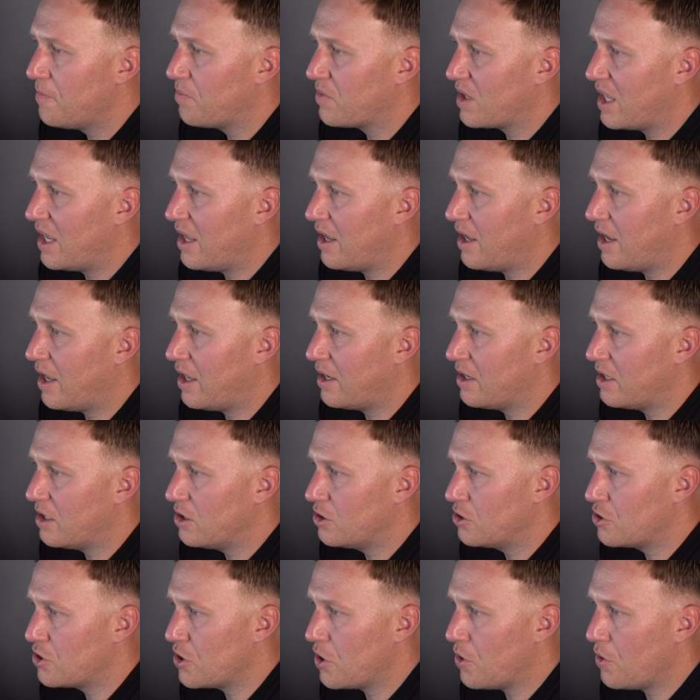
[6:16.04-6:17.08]
and
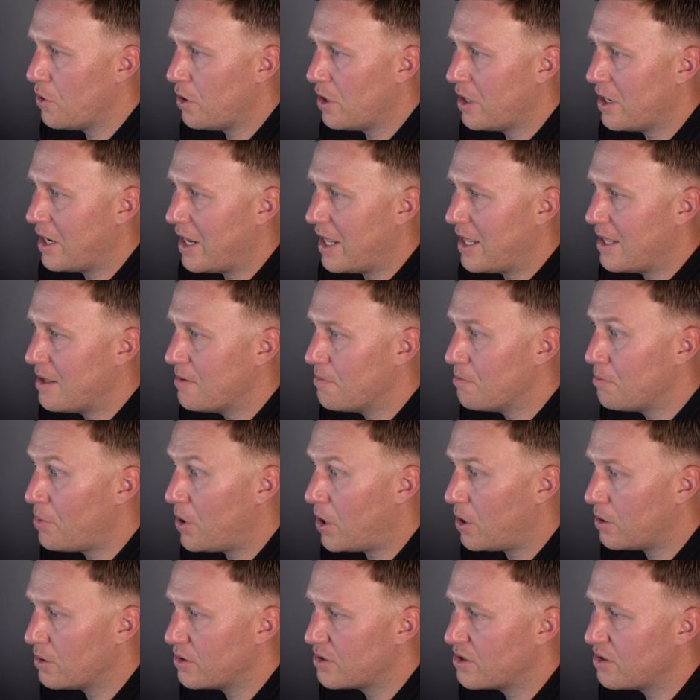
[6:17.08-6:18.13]
showed an
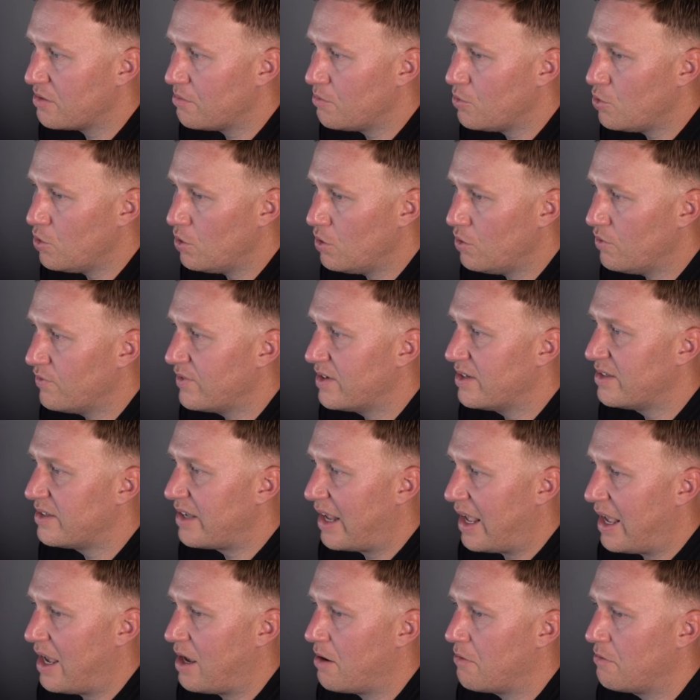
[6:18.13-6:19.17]
impulsive move
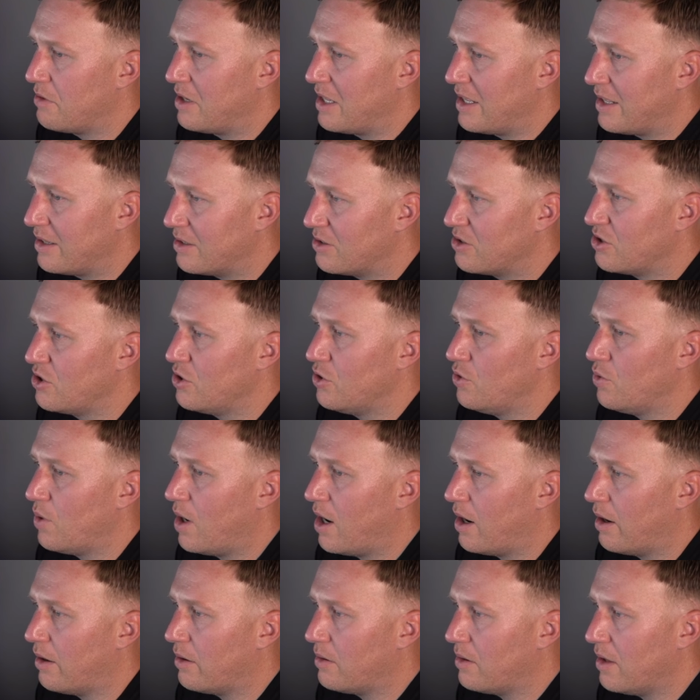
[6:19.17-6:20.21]
down into
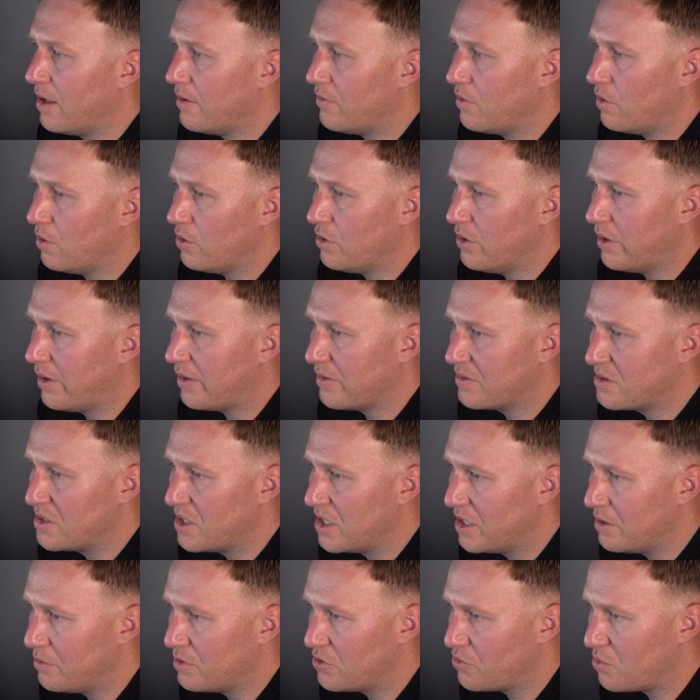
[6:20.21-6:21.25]
our level. You can
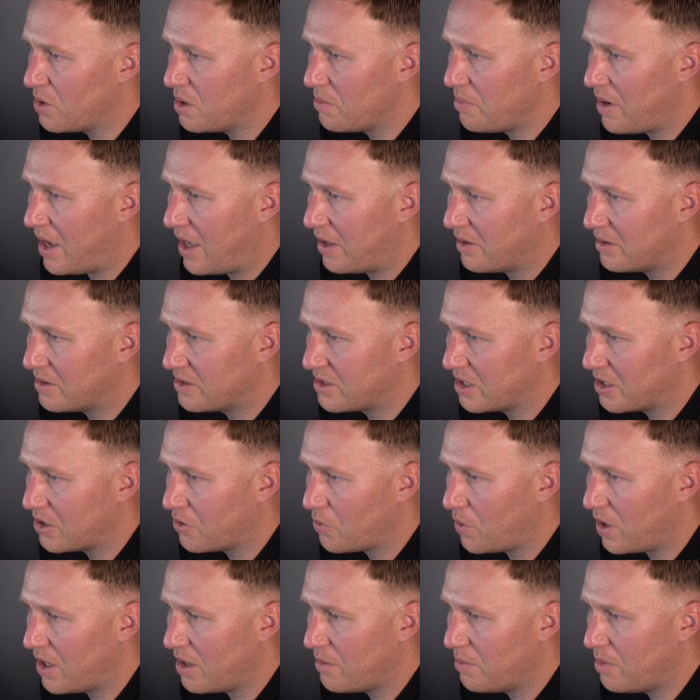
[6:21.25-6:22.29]
see it was rebalancing
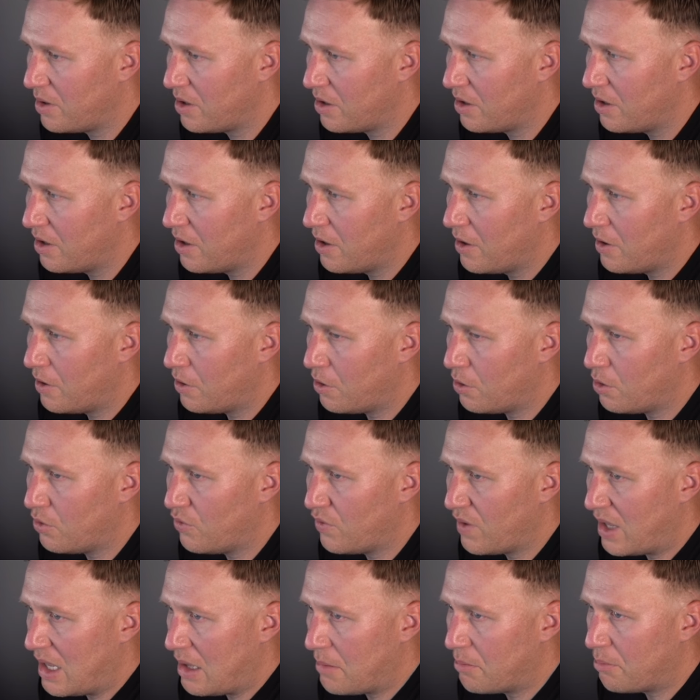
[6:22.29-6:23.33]
quite a bit of
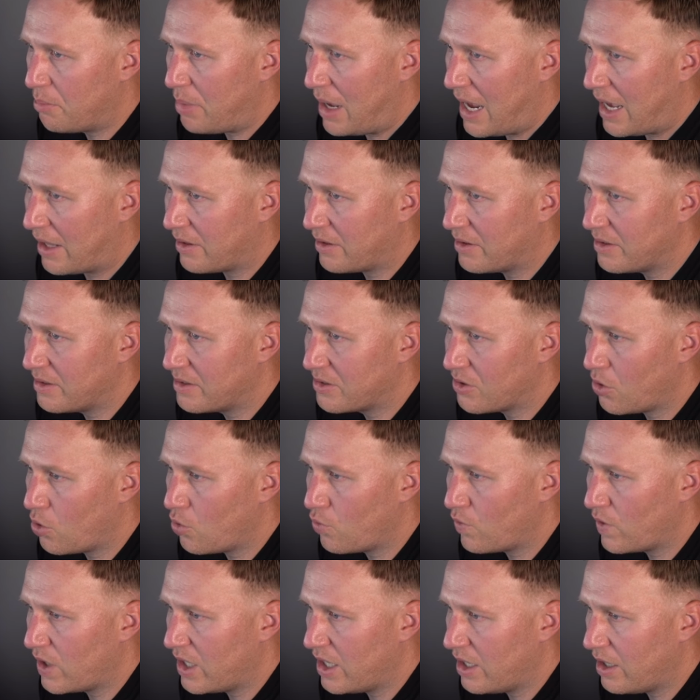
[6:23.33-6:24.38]
imbalance
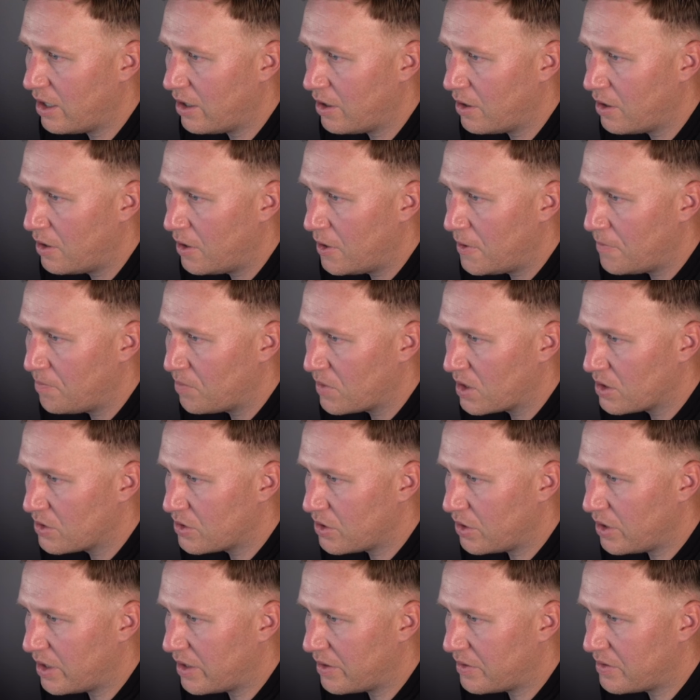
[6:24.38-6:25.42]
over here.
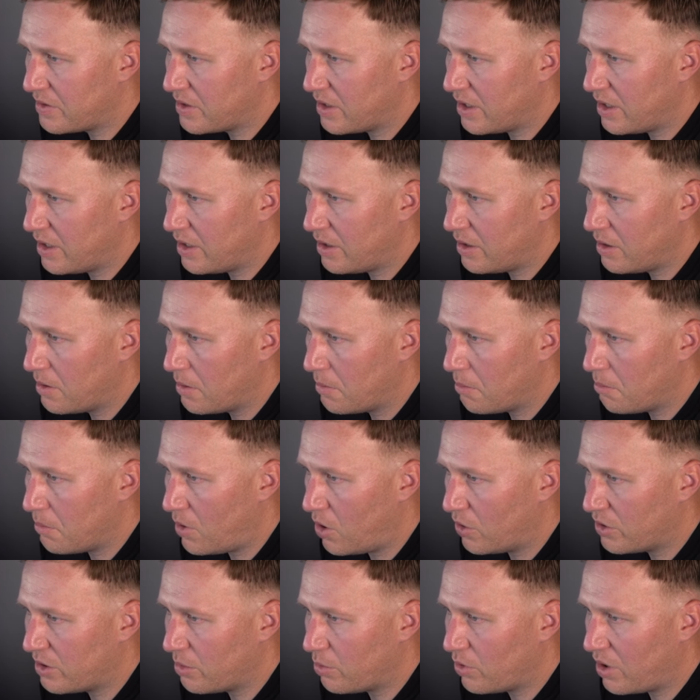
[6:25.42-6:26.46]
So you can see
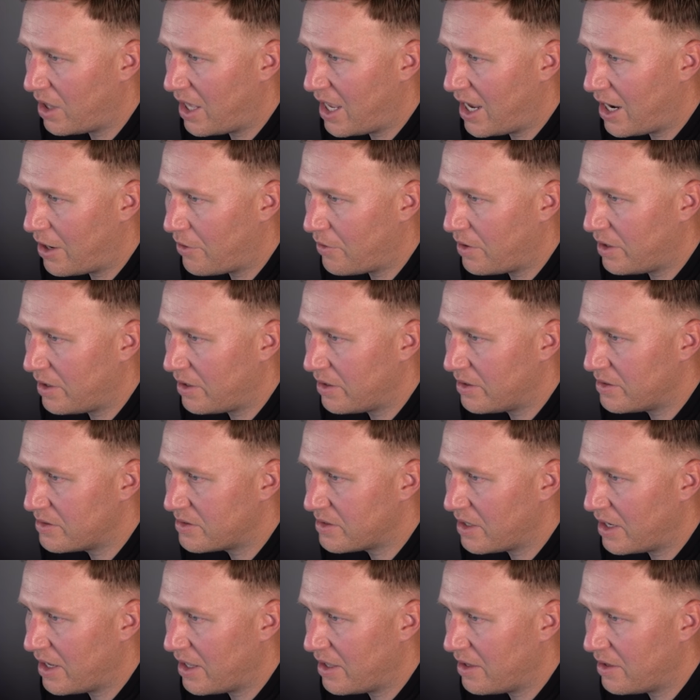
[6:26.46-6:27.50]
multiple
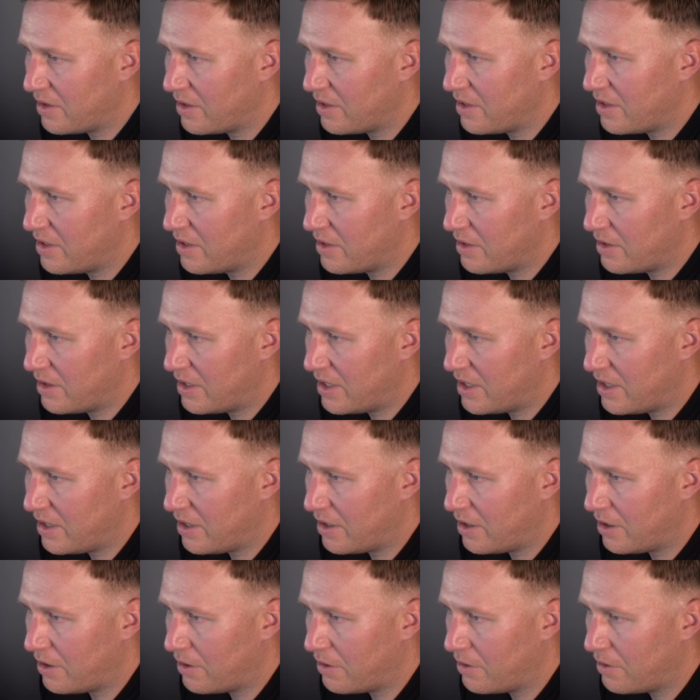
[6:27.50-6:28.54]
areas in
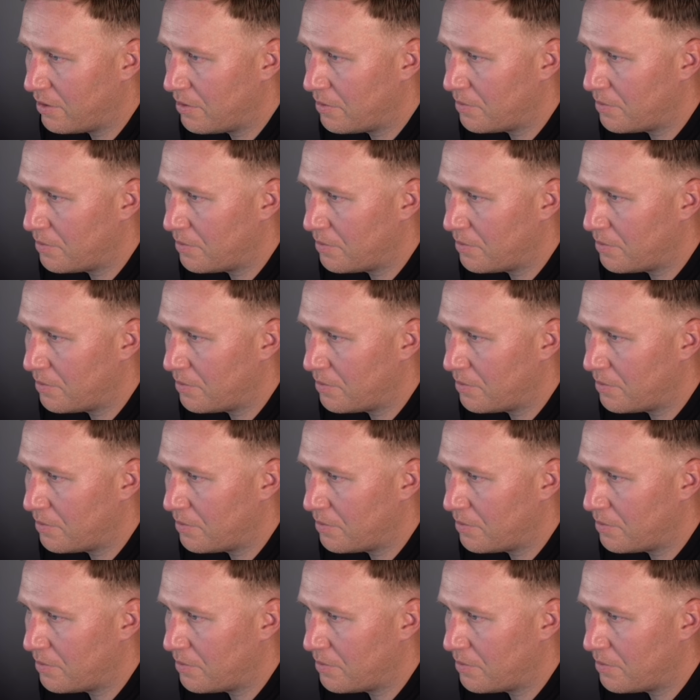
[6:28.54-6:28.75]
here